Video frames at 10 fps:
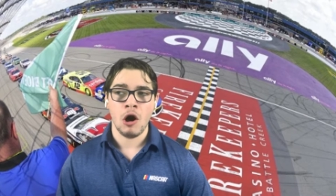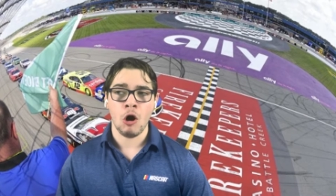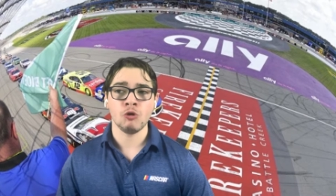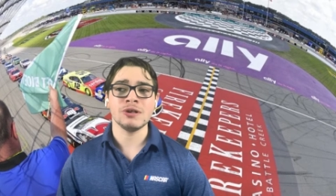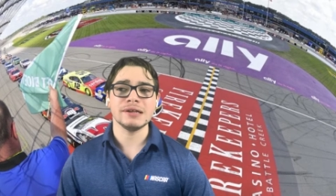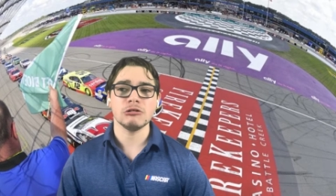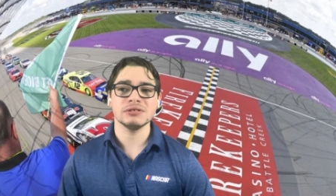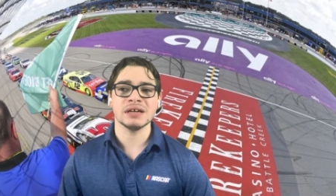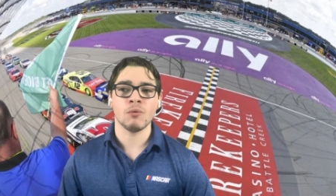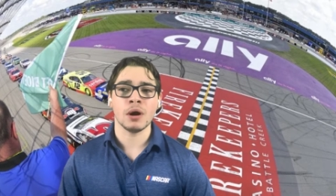Only
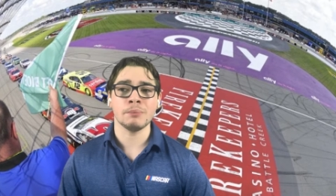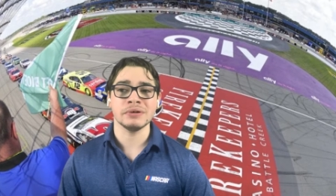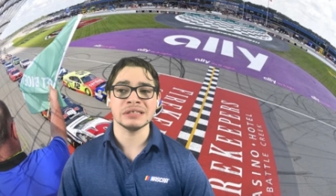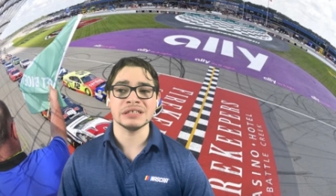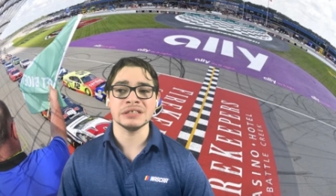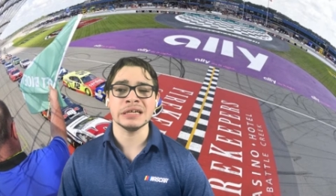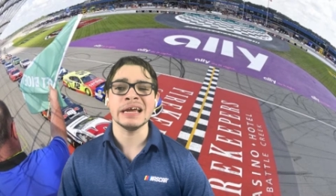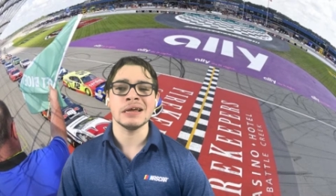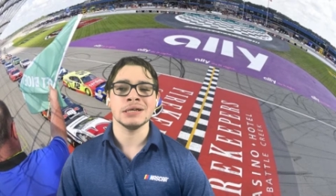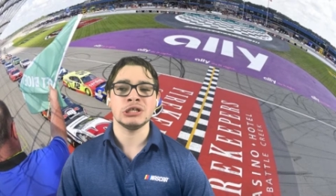losing one position
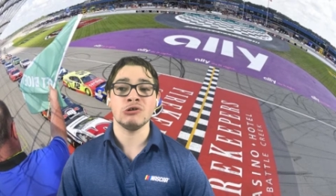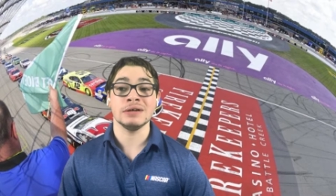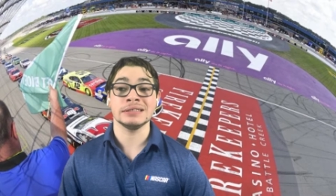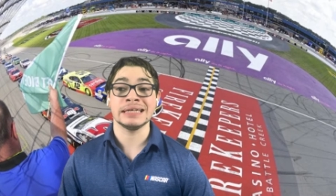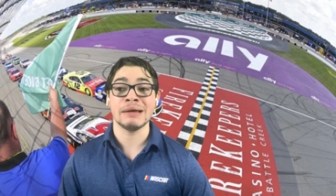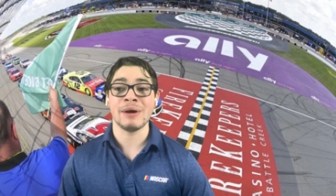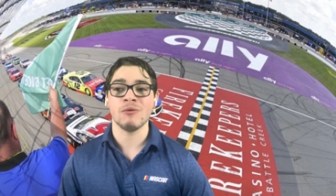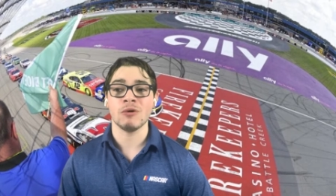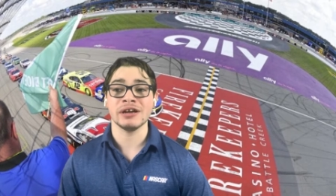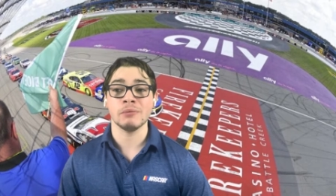to his teammate
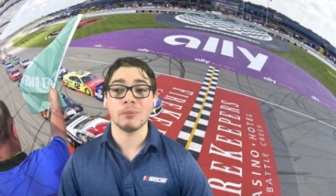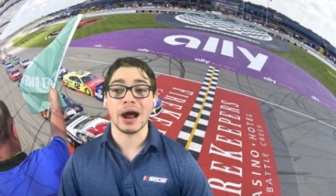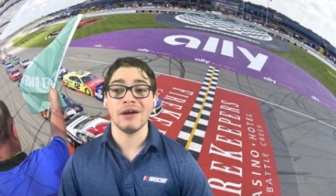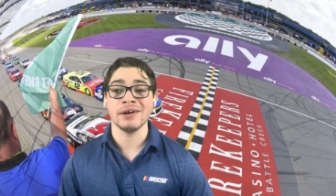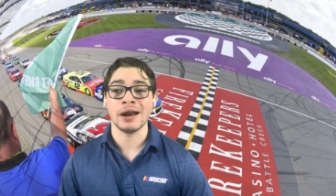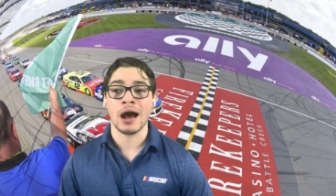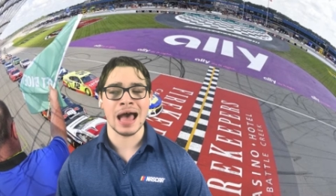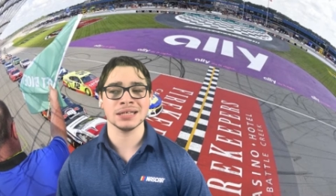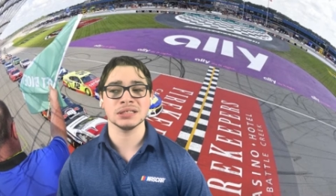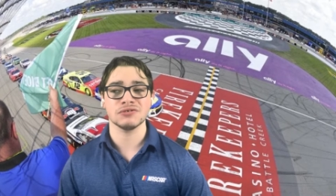William Byron
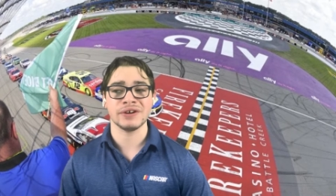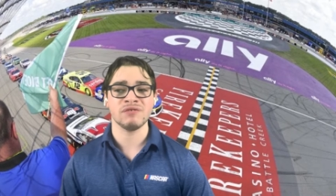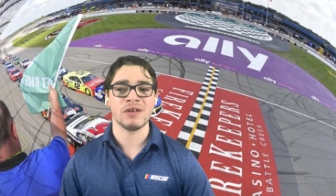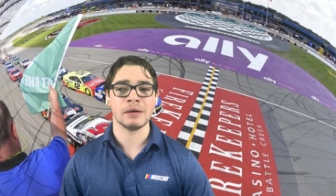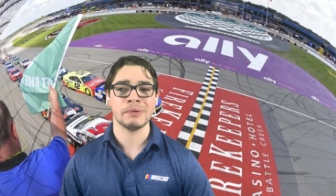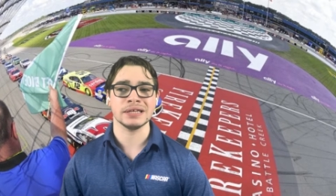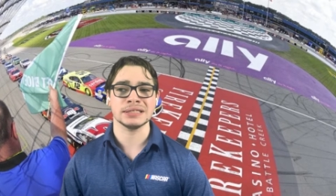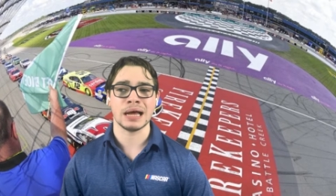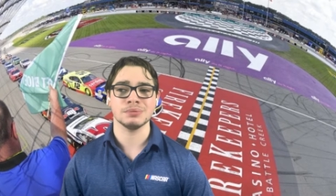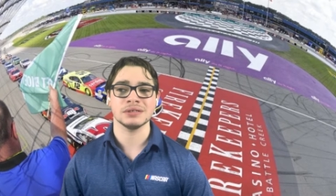as the green flag pit
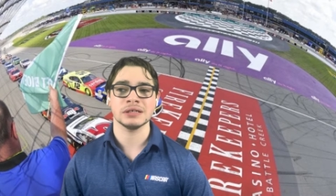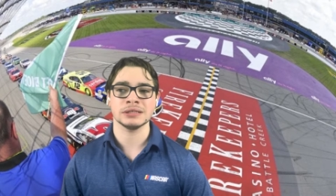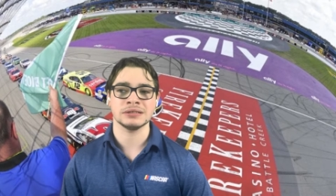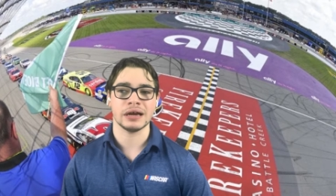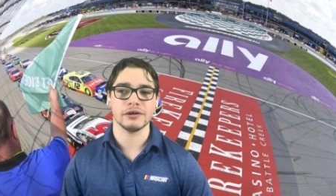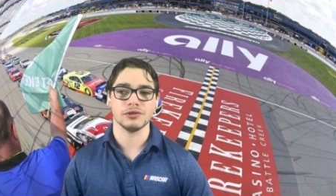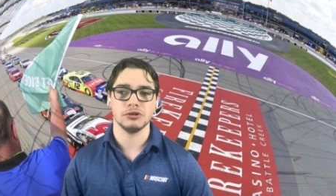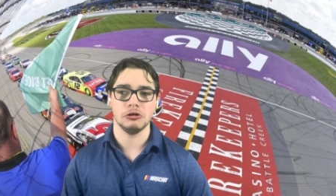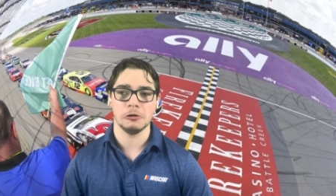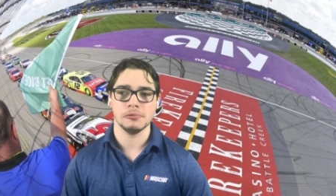stops cycled
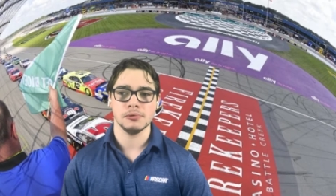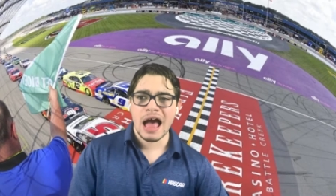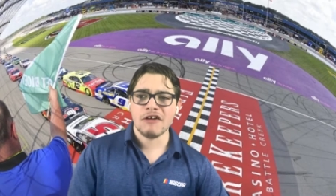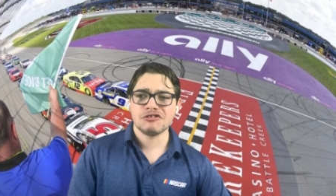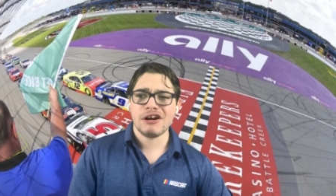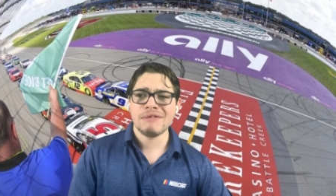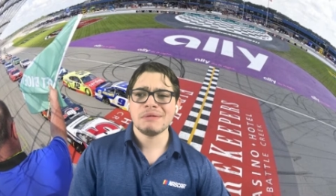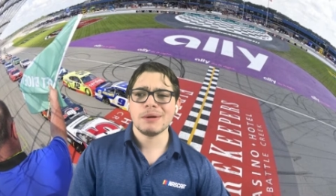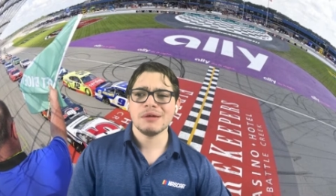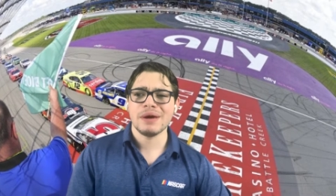through. After
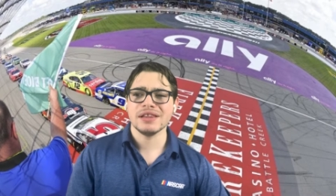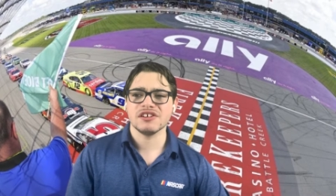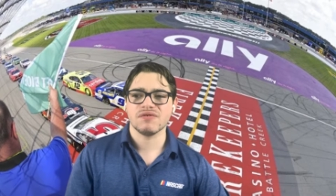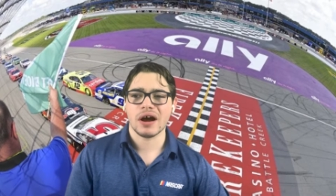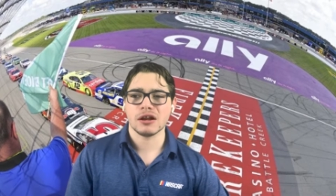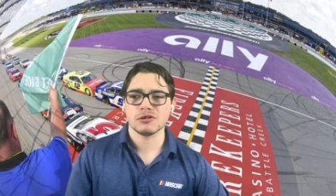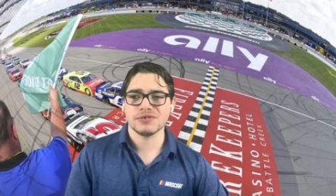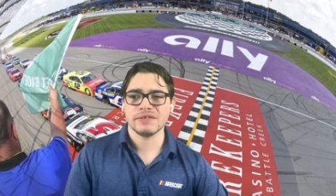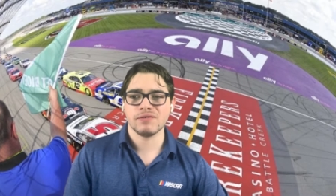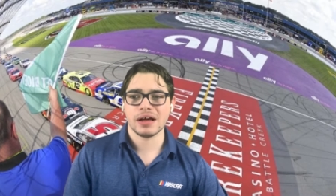everybody made their final
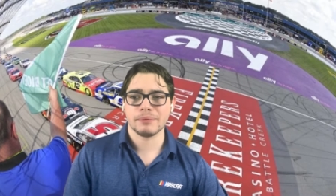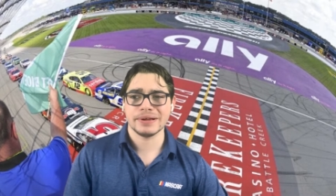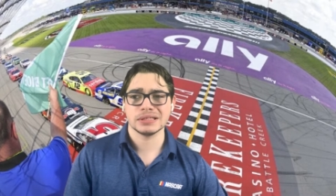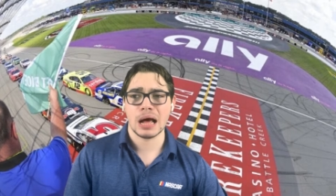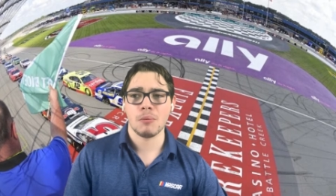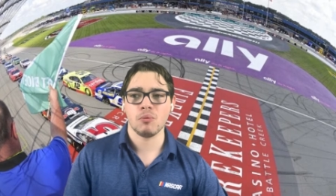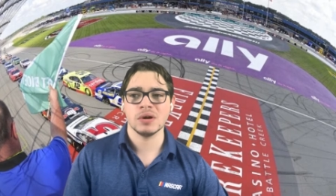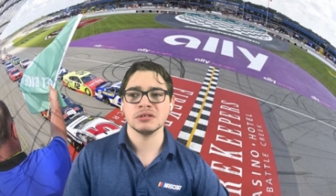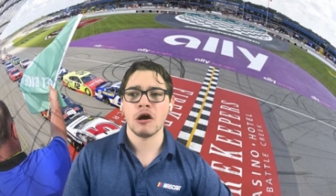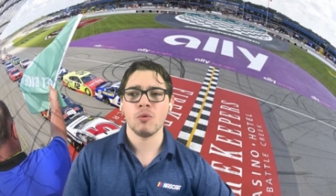green flag pit stop,
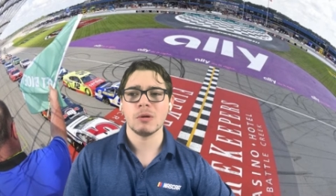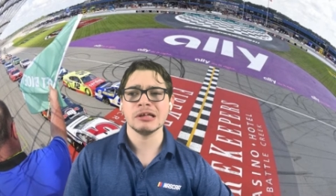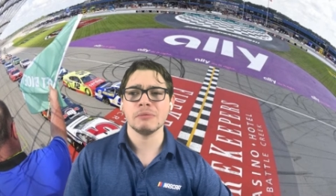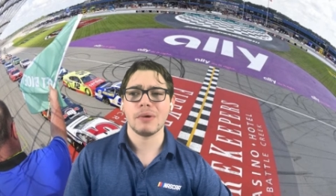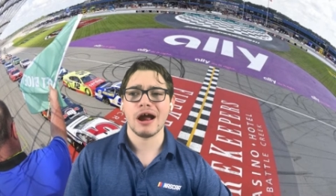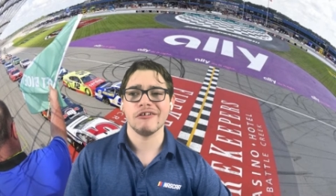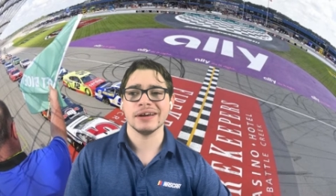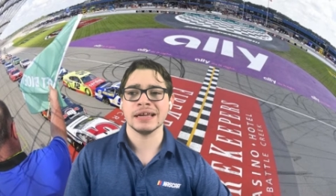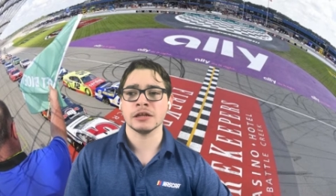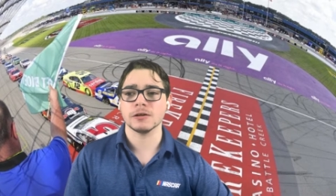we saw William
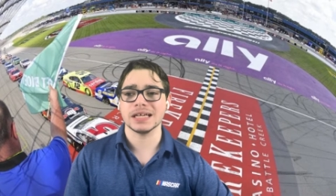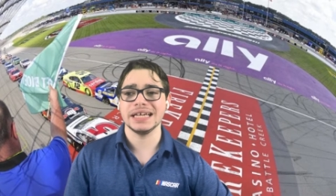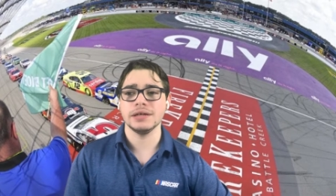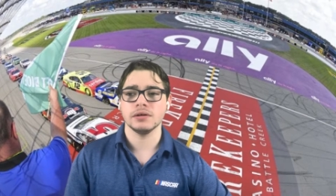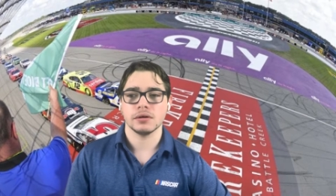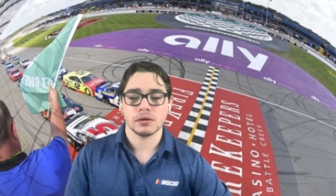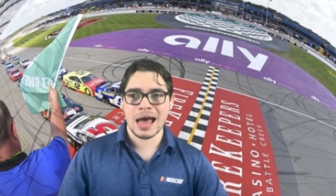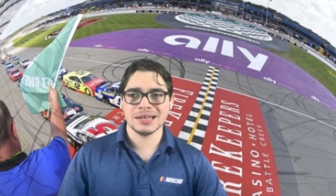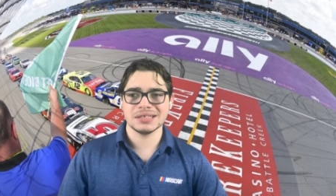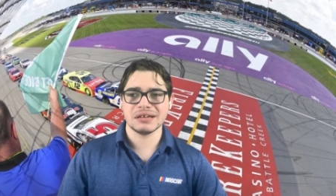Byron in the lead
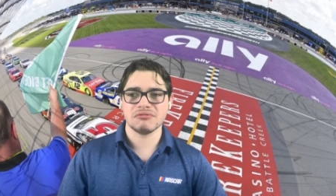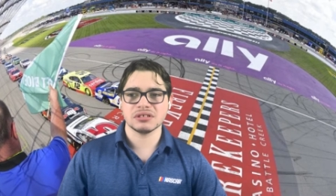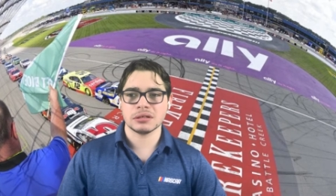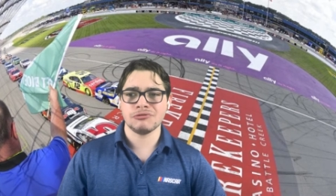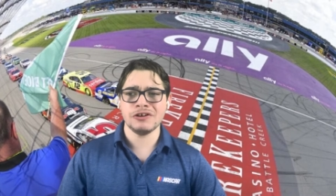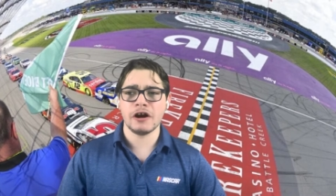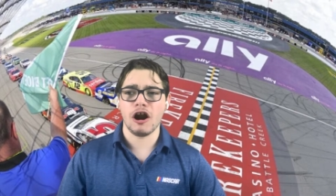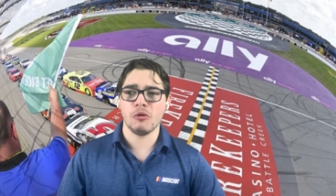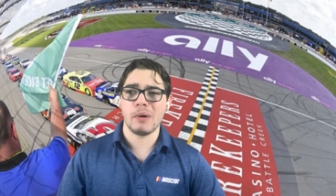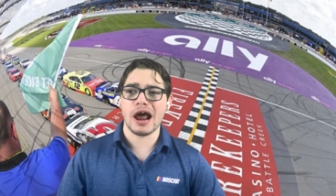as there was a
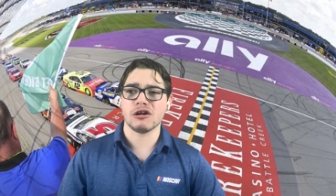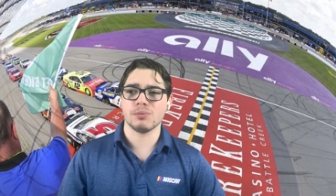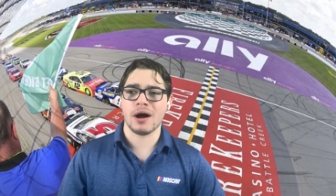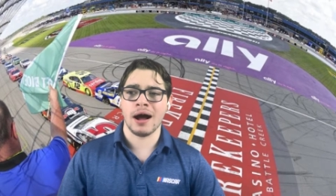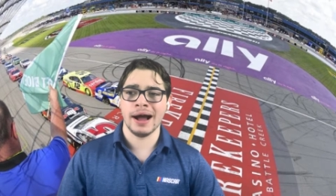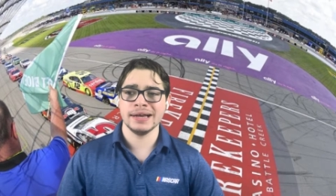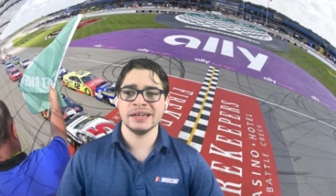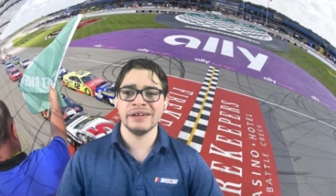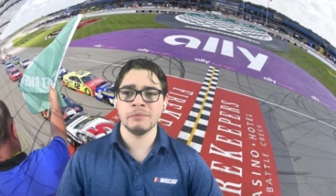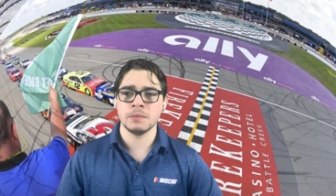three-car battle behind
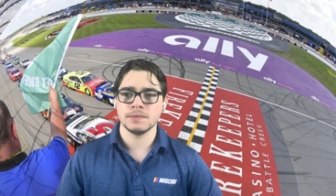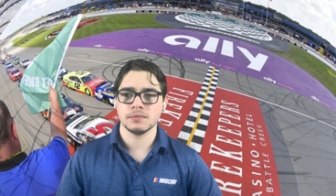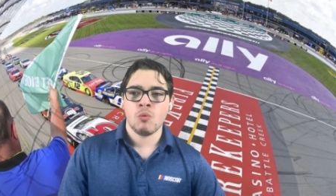him